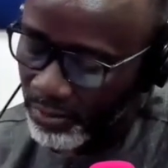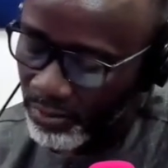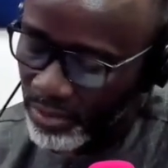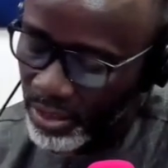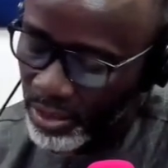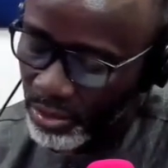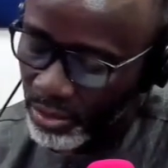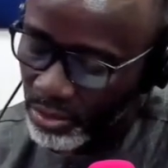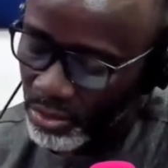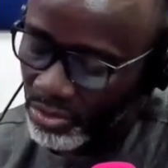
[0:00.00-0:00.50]

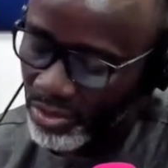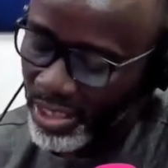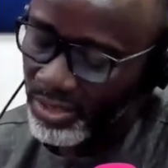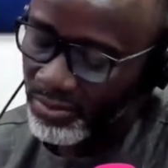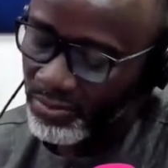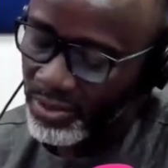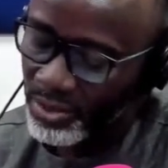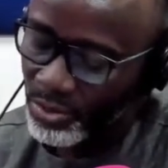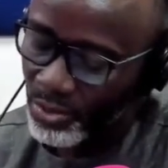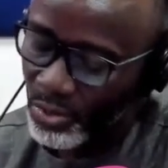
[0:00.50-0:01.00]

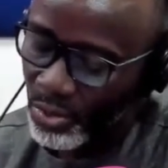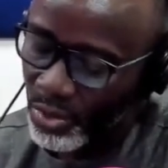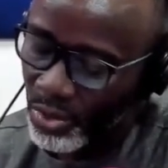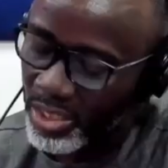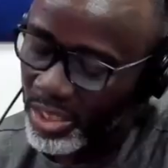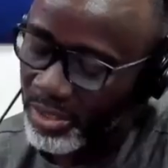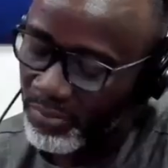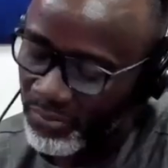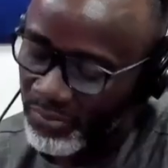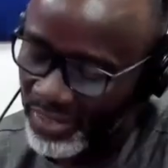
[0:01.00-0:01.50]
constructivists call
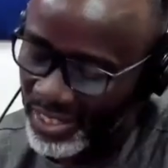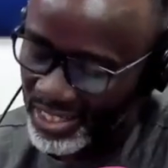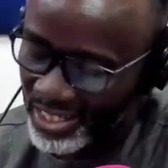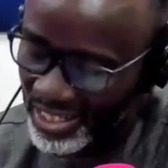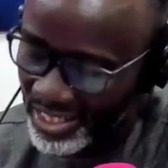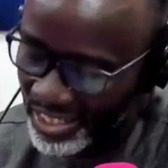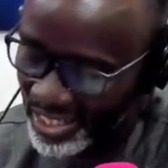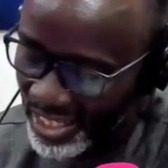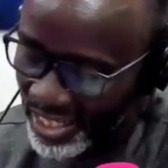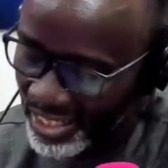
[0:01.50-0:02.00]
them
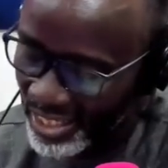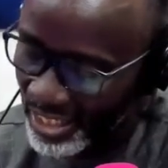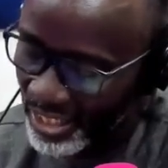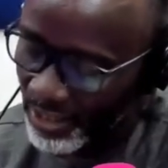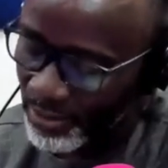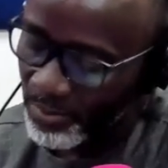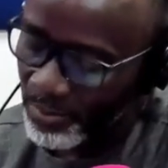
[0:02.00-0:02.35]
facilitators.